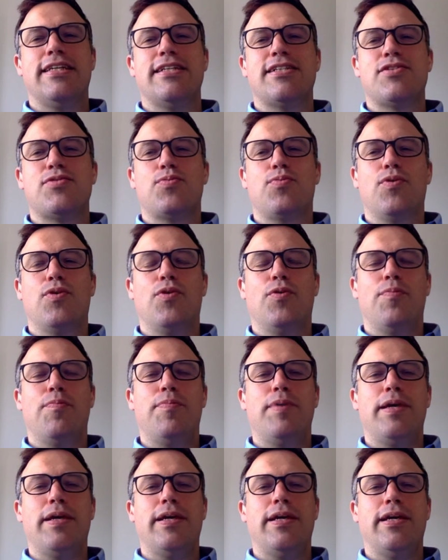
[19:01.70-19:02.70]
this will
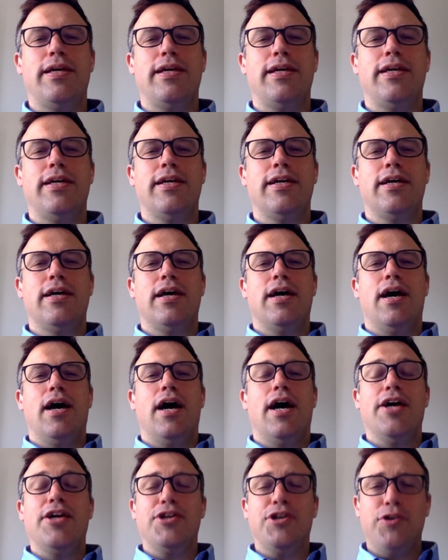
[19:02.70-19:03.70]
be
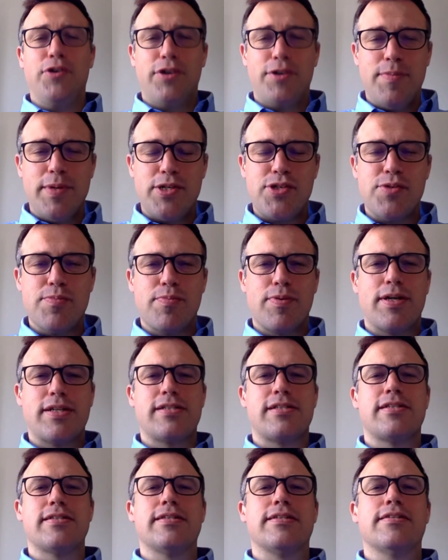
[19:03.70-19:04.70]
a new Commission
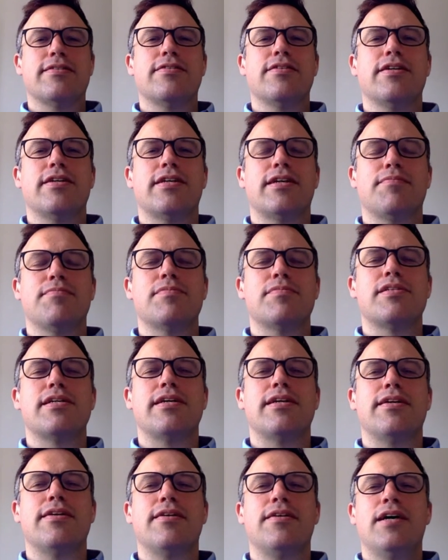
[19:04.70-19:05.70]
President that comes
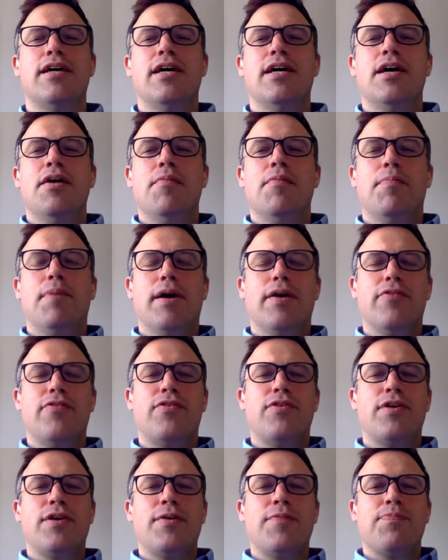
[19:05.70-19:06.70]
in, but
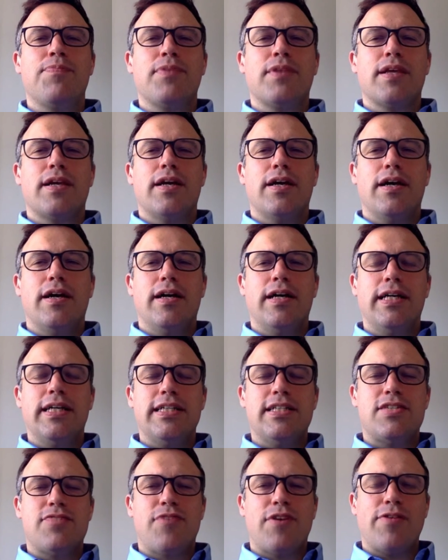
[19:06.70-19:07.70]

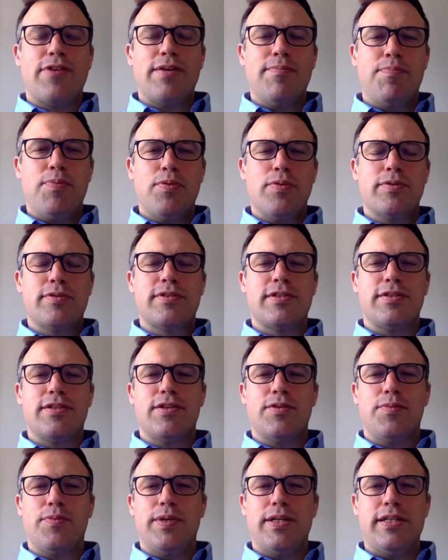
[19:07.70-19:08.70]
it's very important
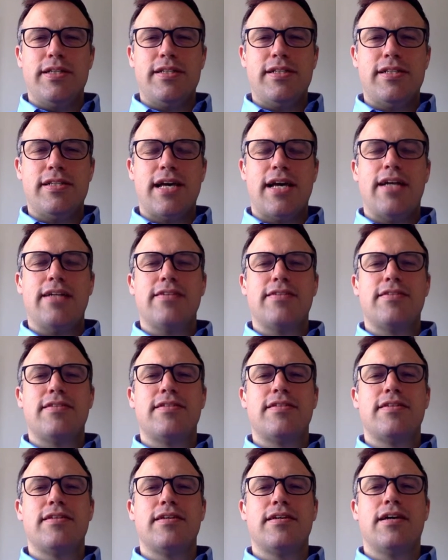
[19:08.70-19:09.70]
that we set
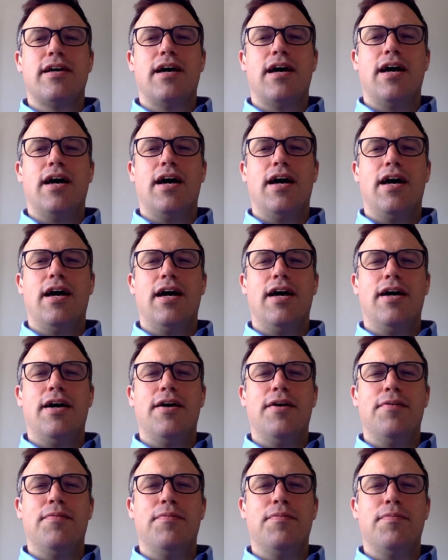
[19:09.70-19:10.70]

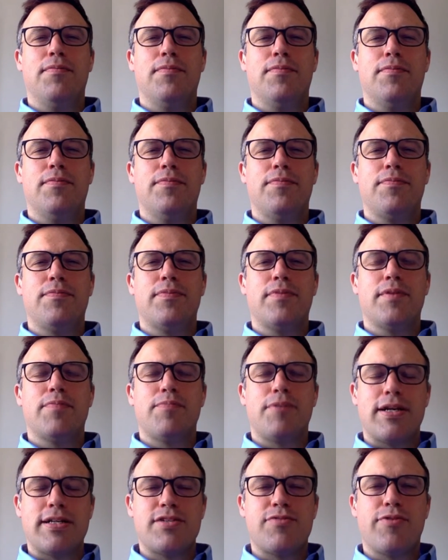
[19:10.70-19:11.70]

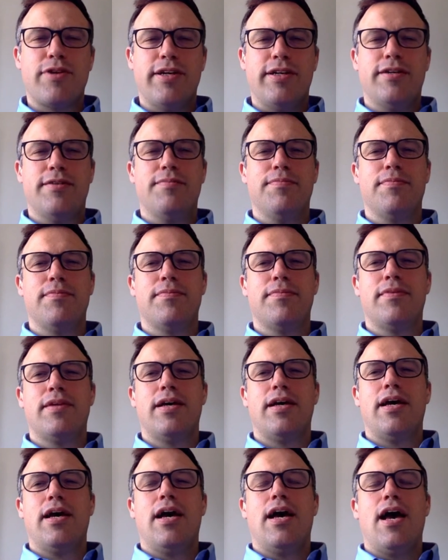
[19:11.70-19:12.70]
press freedom
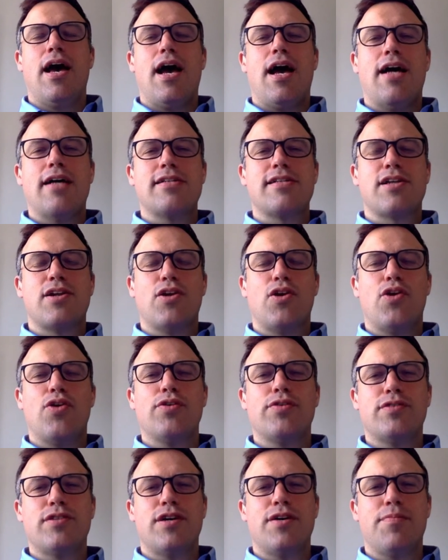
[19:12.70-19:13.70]
as a
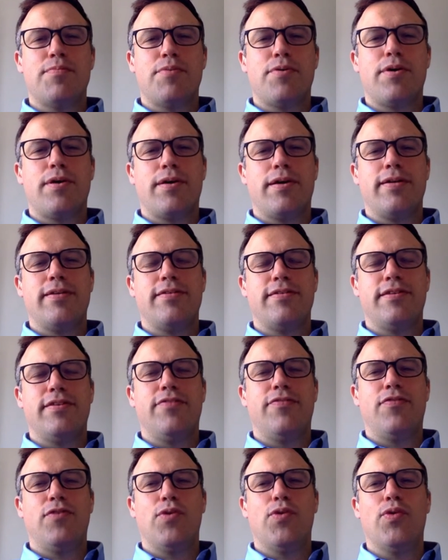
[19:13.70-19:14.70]
long-term priority
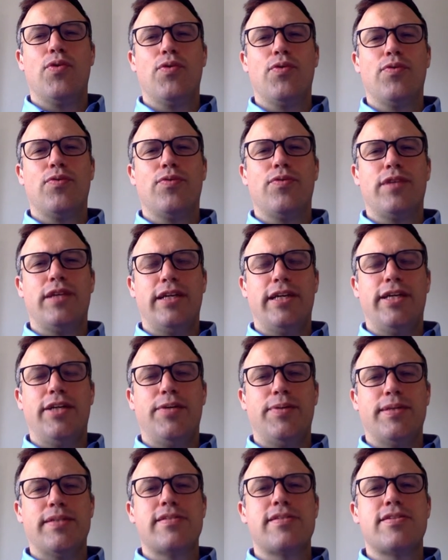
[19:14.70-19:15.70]
for the
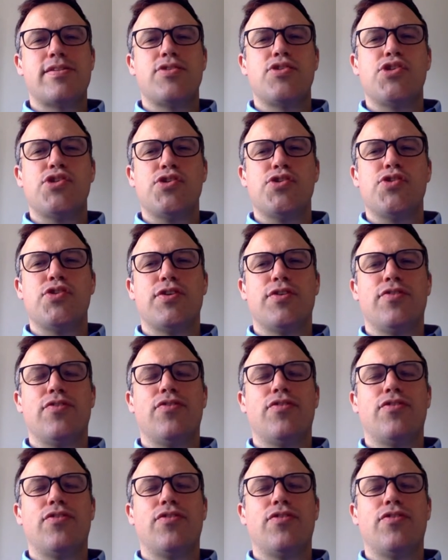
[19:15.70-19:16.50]
EU institutions.